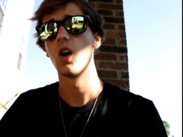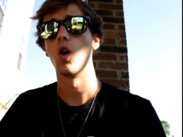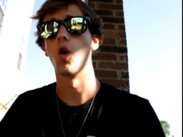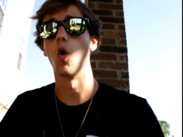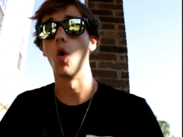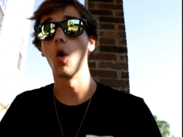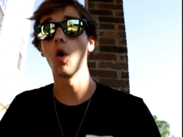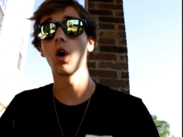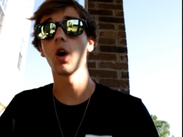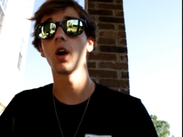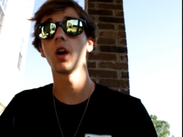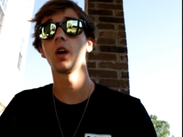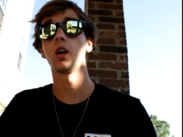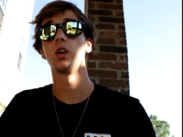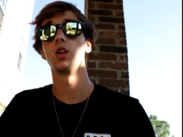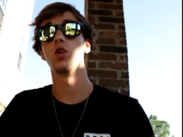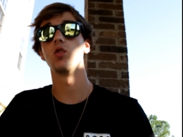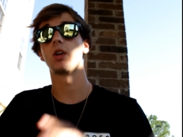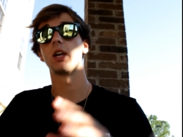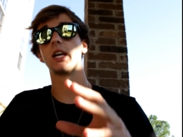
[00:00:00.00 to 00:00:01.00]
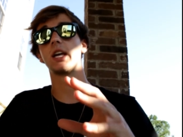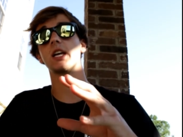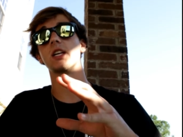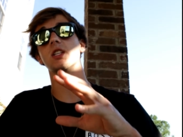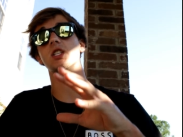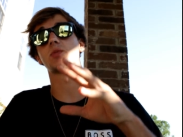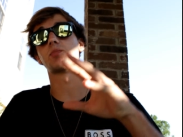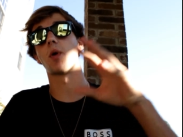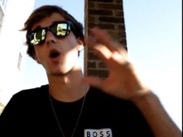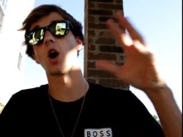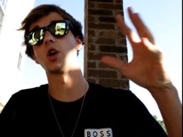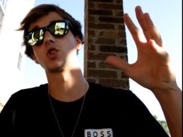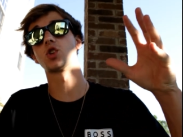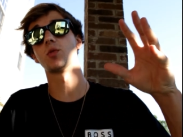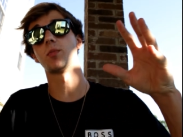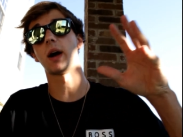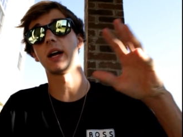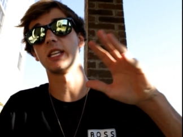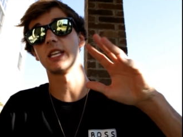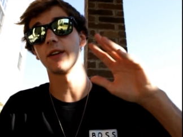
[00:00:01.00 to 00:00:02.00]
or you can get sponsored
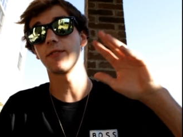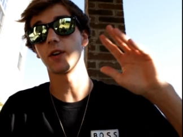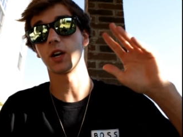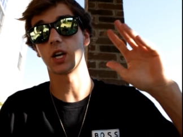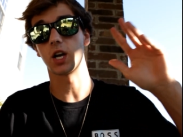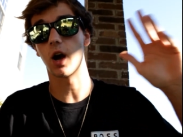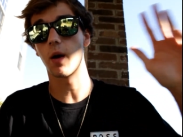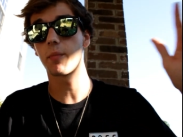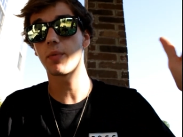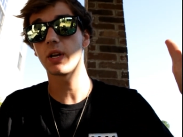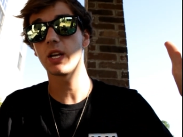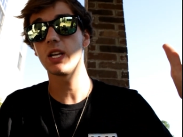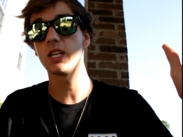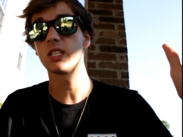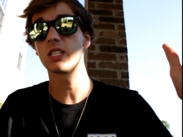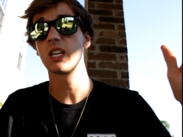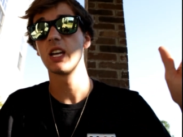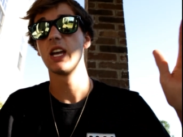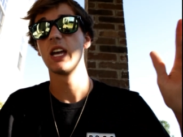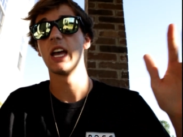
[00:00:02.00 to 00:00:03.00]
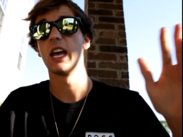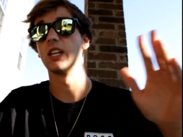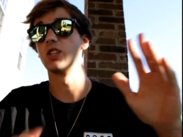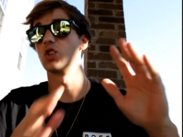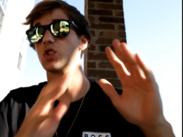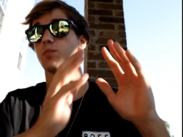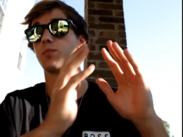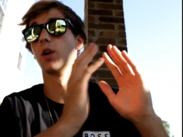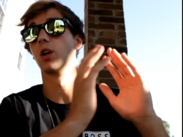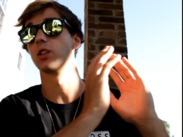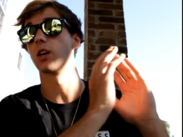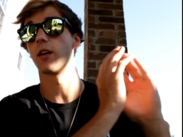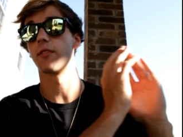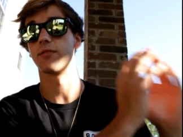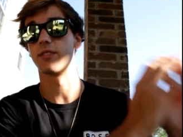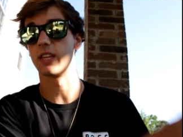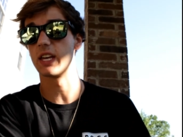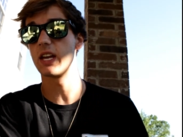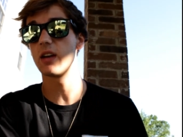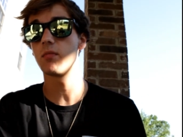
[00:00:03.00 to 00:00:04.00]
by different companies and just build
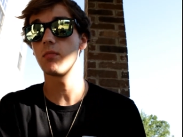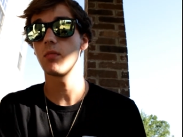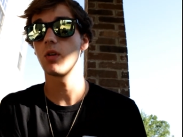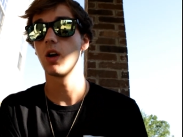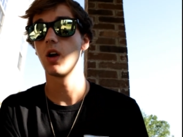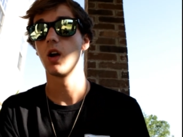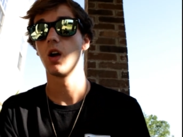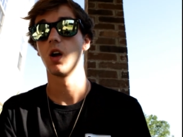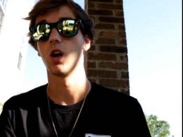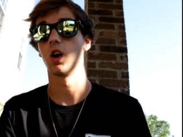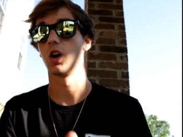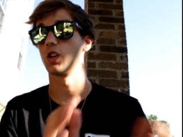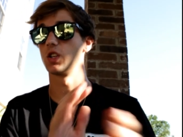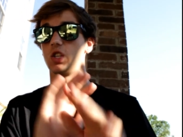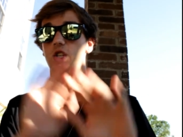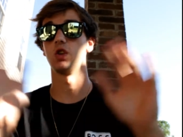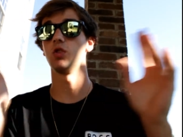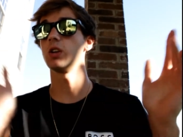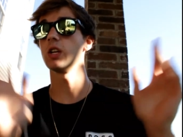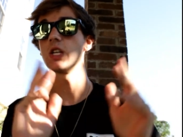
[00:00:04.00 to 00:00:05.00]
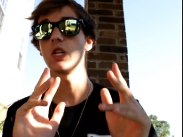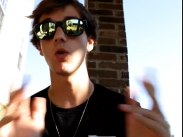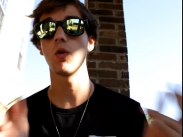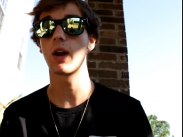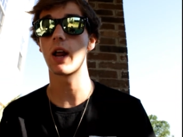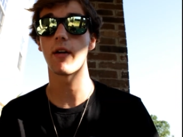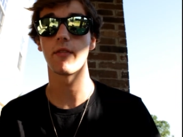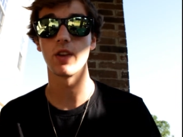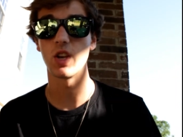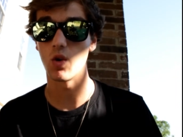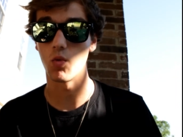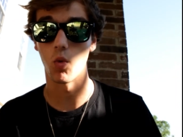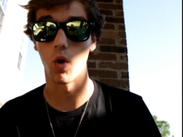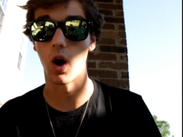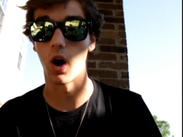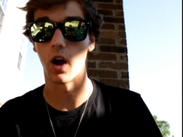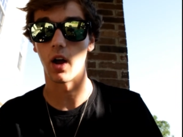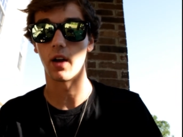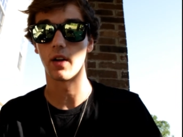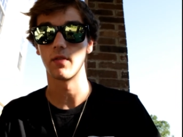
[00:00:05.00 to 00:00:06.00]
off them. You can do whatever you
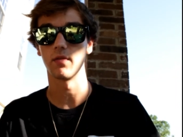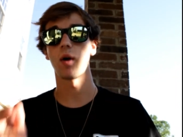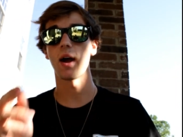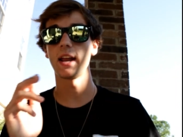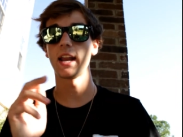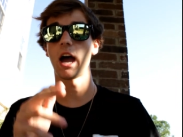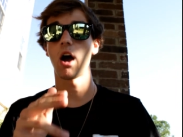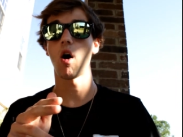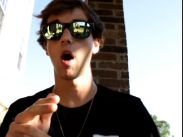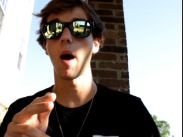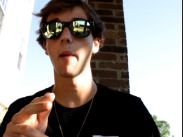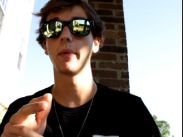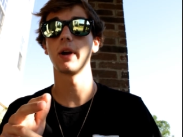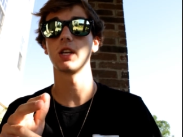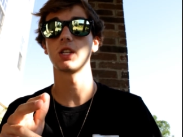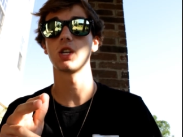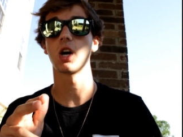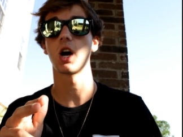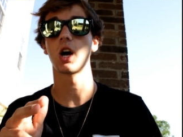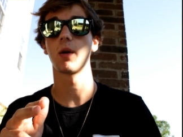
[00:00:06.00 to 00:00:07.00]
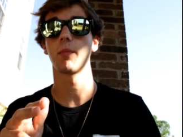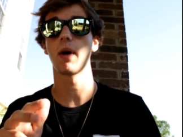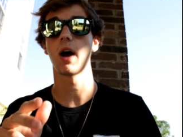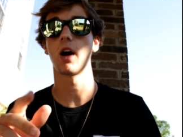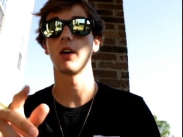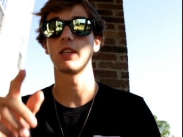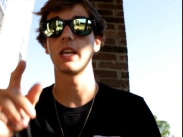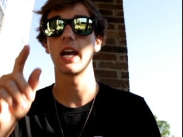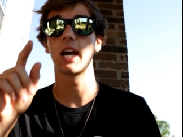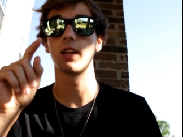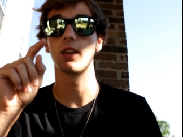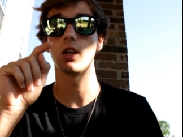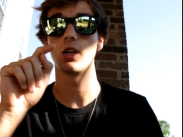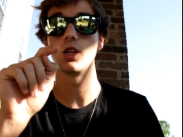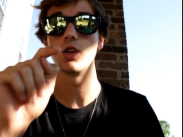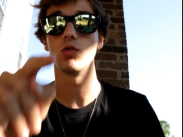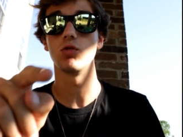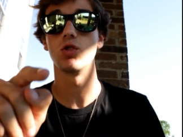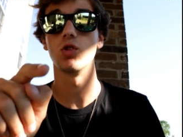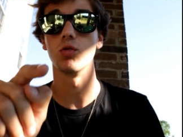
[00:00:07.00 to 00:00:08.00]
want. So right now, I'm gonna talk about taking the
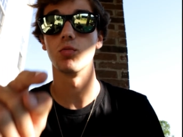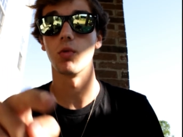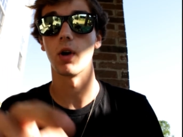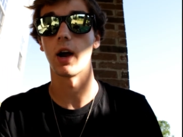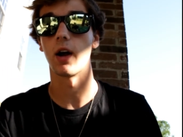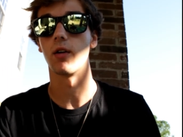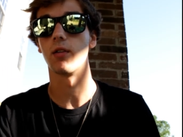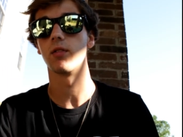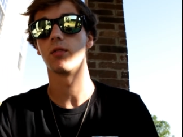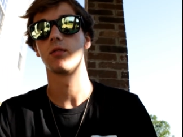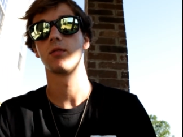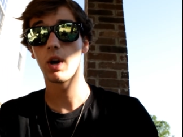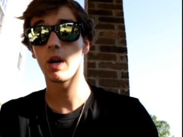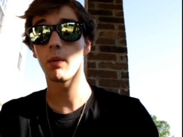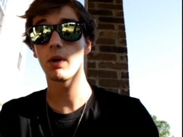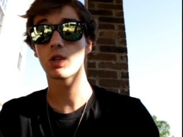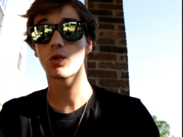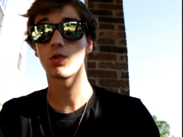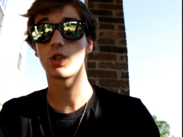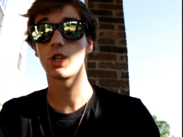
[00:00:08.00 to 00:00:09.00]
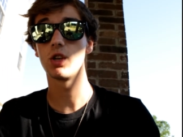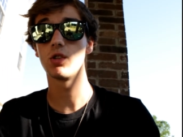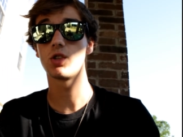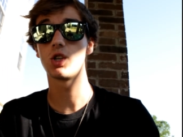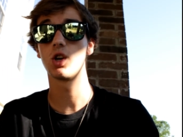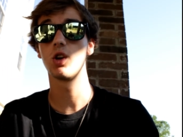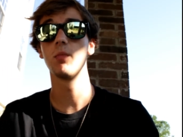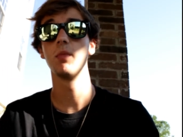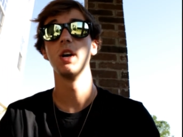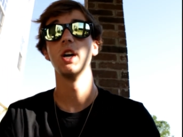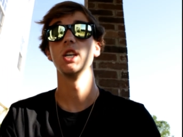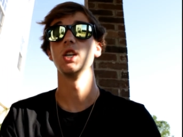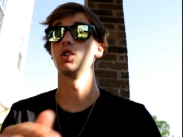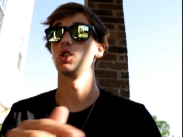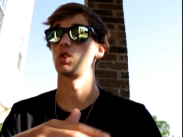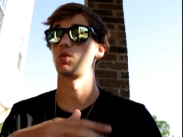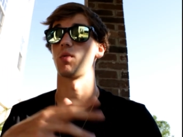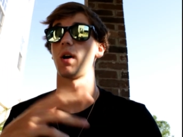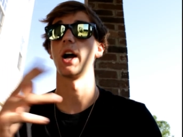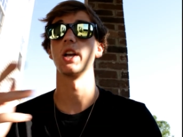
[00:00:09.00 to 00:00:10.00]
YouTube route. Pretty much with YouTube, you
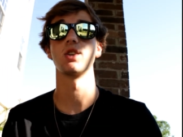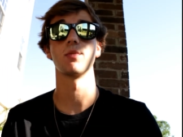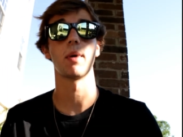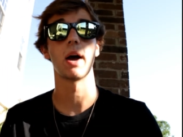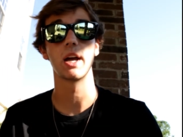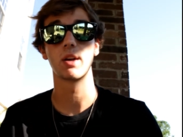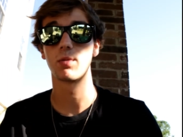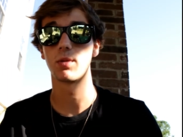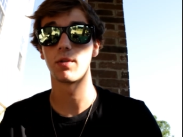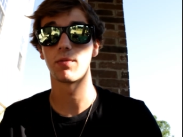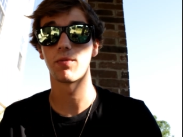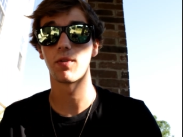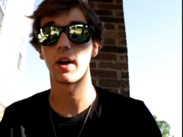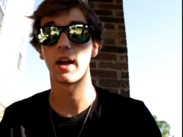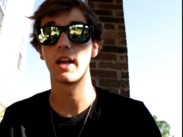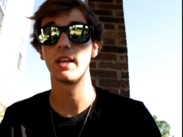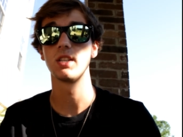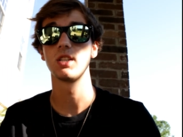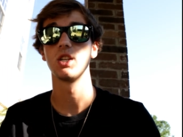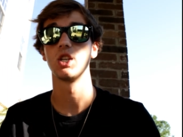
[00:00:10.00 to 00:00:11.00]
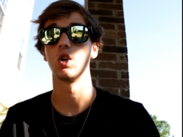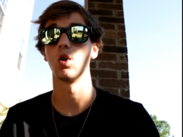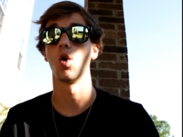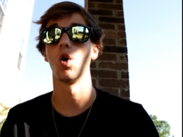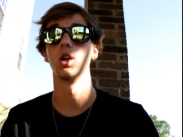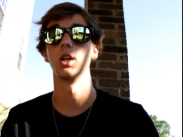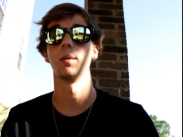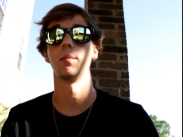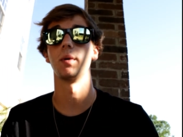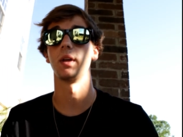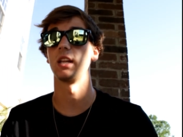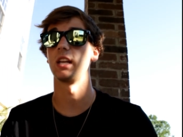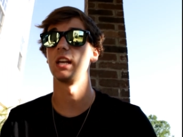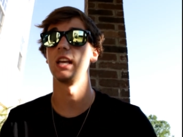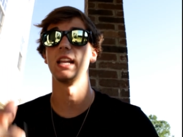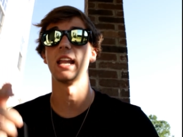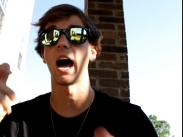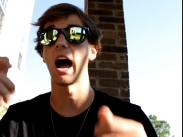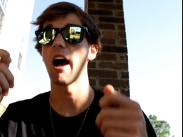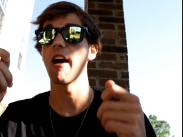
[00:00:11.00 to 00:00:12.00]
just ride your bike with your friends, you hold up
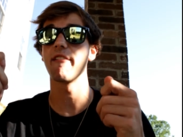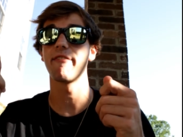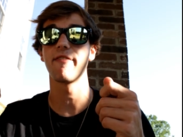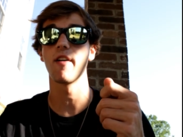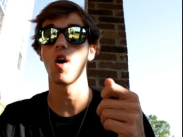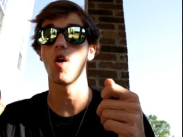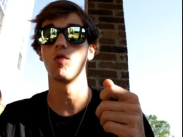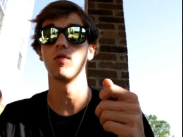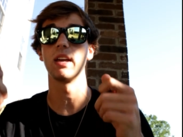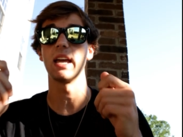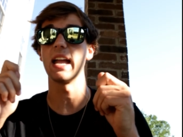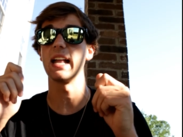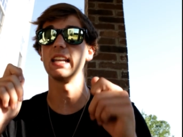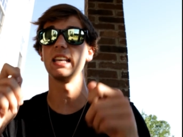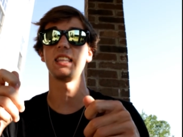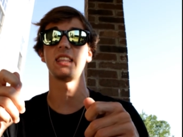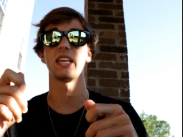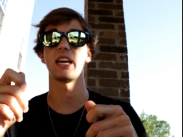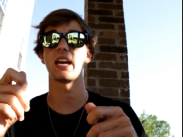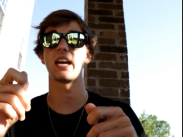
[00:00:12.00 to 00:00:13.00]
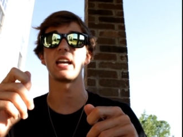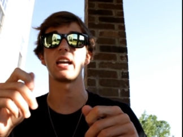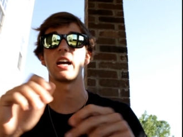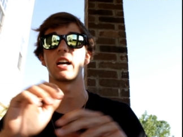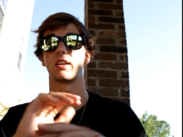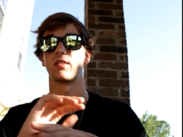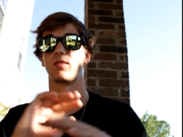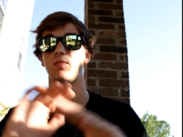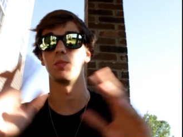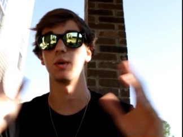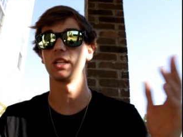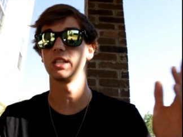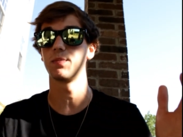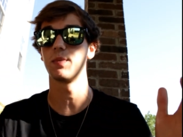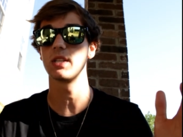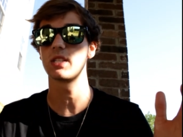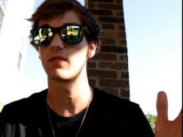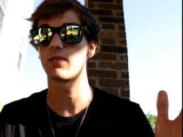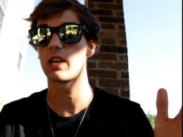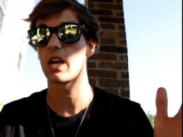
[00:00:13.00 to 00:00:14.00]
an iPhone, anything, an
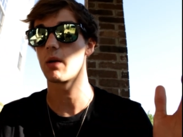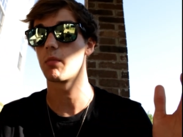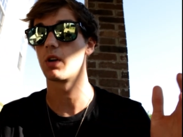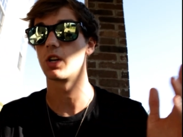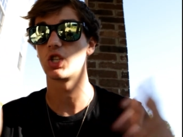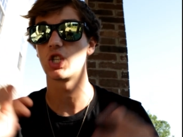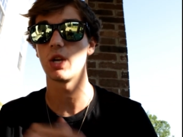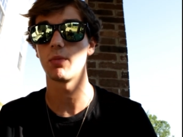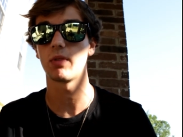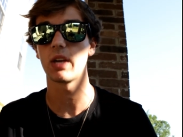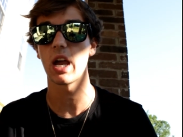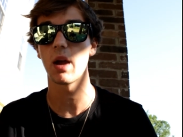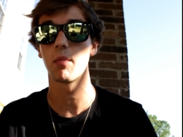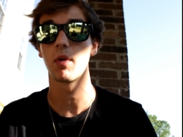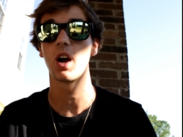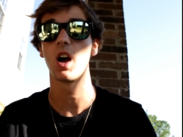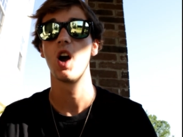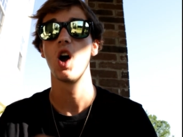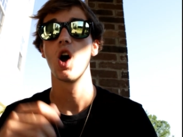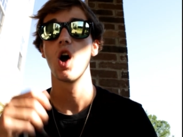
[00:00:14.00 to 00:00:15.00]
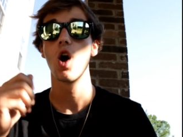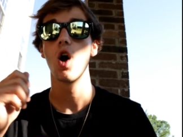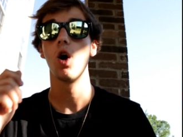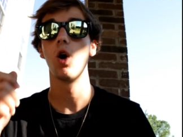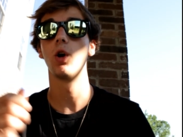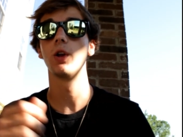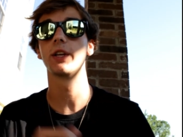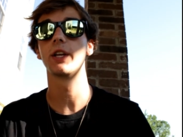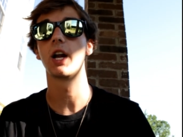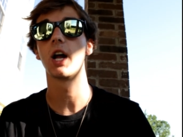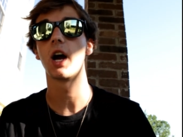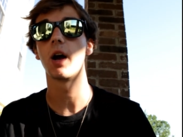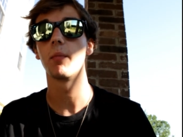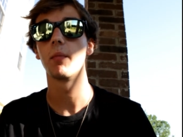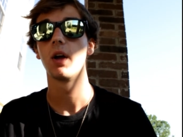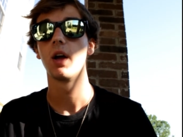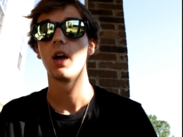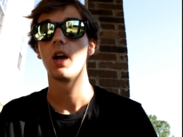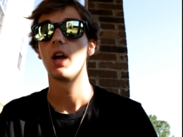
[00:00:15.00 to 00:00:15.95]
expensive camera, a cheap camera, hold it up,